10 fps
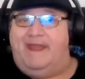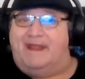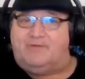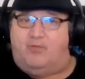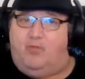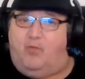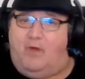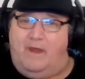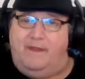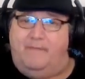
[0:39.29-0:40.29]
And that's
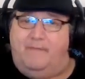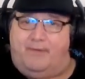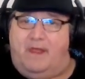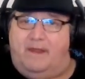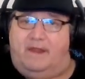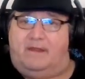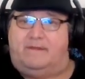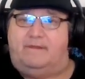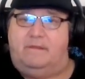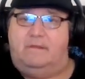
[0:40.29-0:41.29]
one
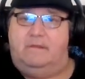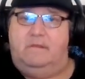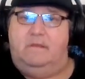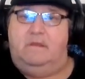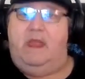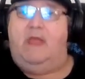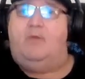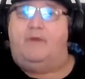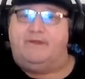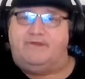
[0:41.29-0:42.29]
product.
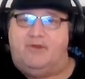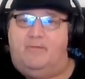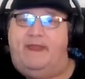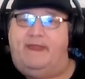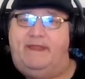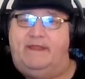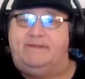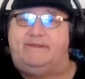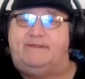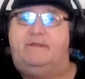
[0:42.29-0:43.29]
And what a domain
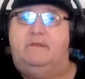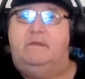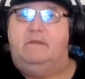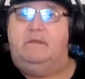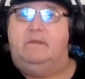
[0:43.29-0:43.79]
is,